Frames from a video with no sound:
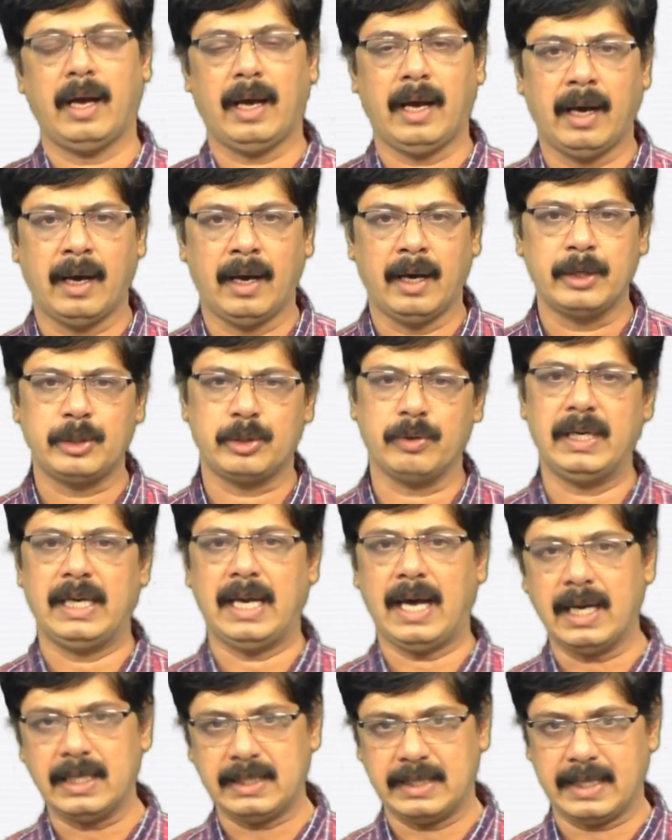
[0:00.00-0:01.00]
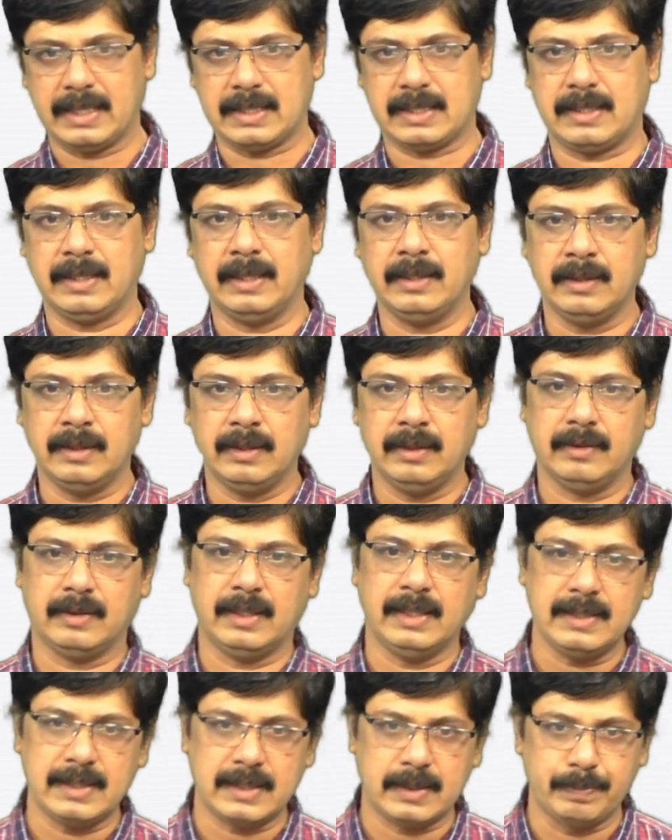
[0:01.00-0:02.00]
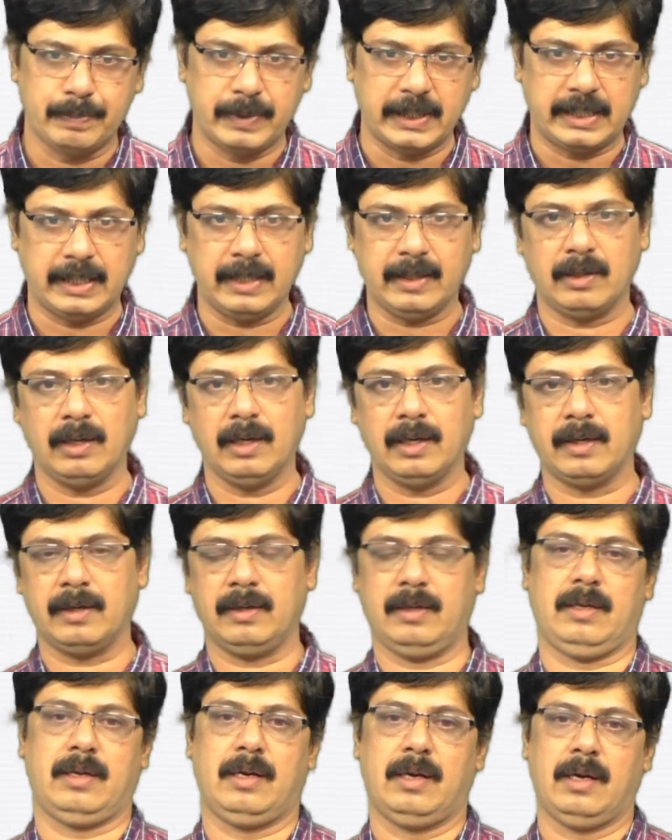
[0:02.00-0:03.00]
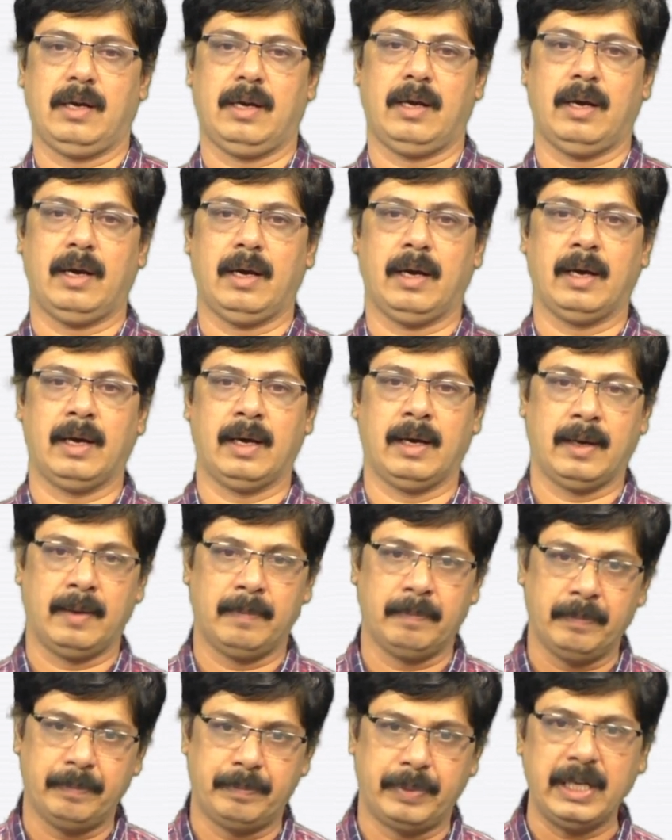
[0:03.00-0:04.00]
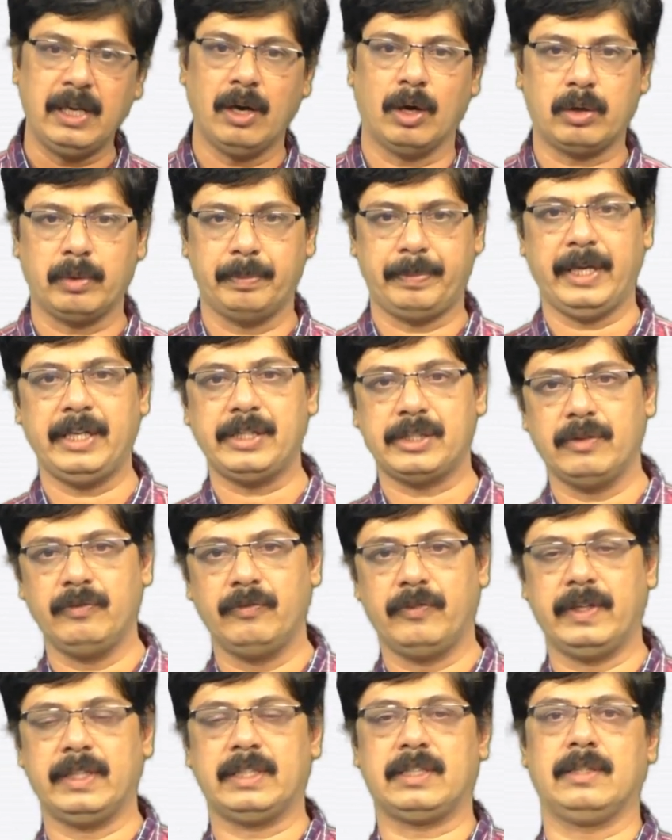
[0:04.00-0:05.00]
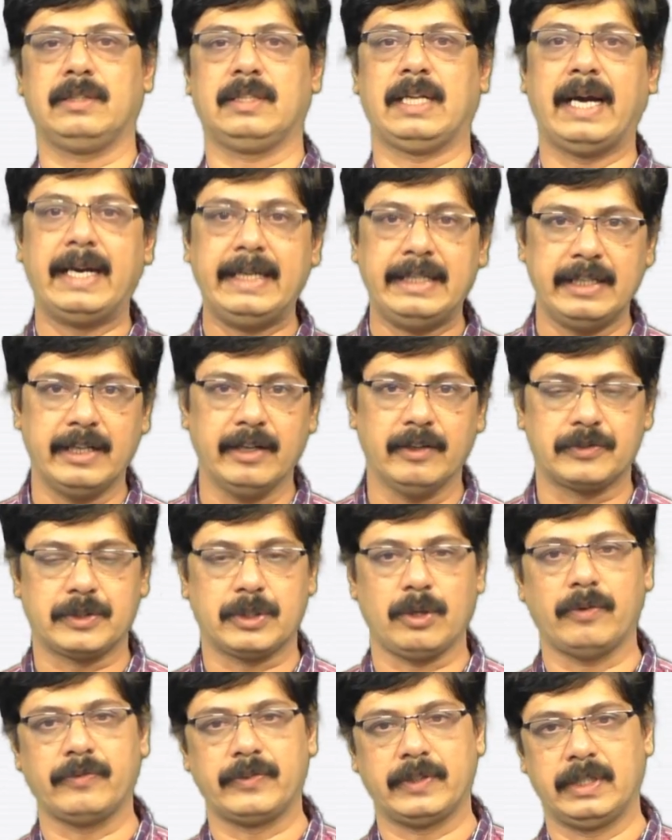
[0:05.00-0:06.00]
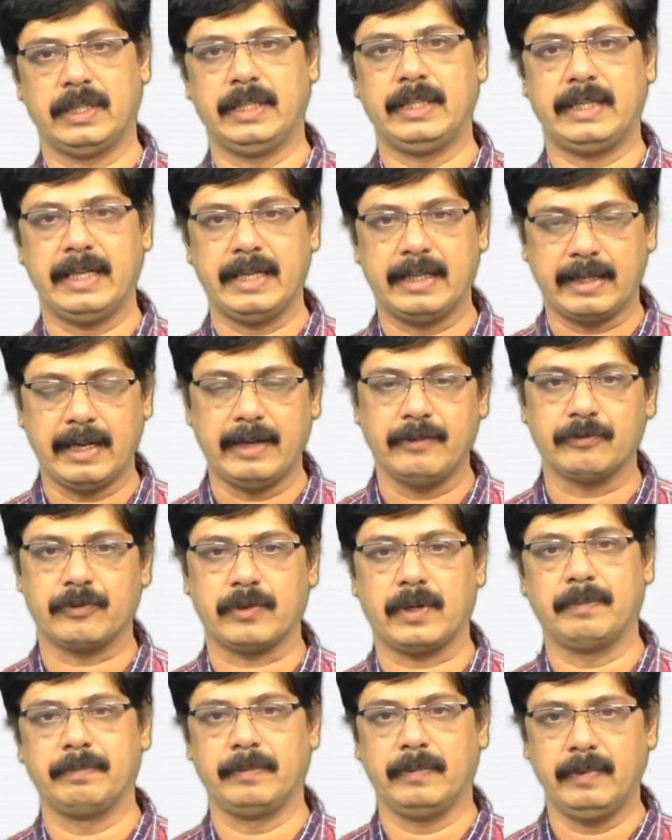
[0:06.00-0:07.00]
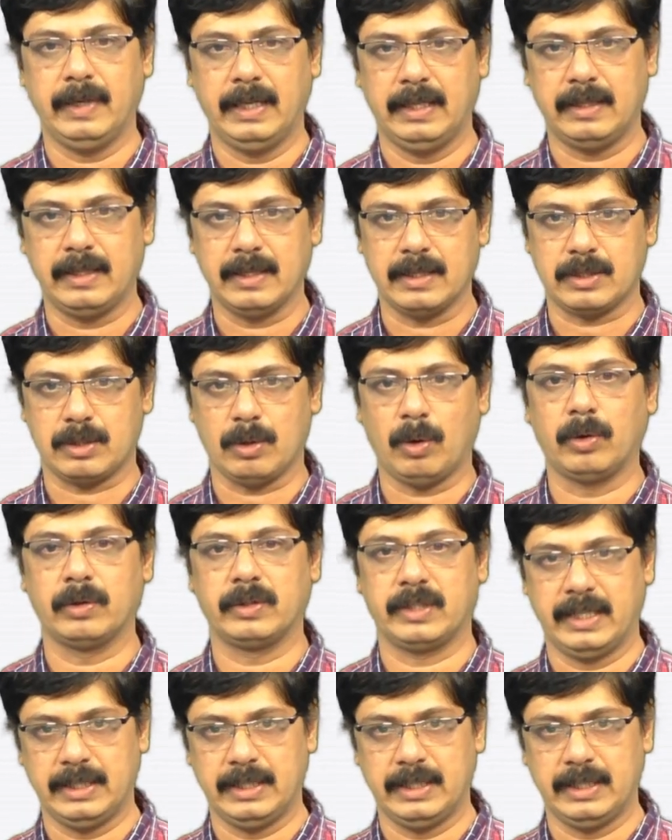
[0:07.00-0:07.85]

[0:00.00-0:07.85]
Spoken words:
To a large extent, this particular preoccupation with the idea of sovereignty came from India's own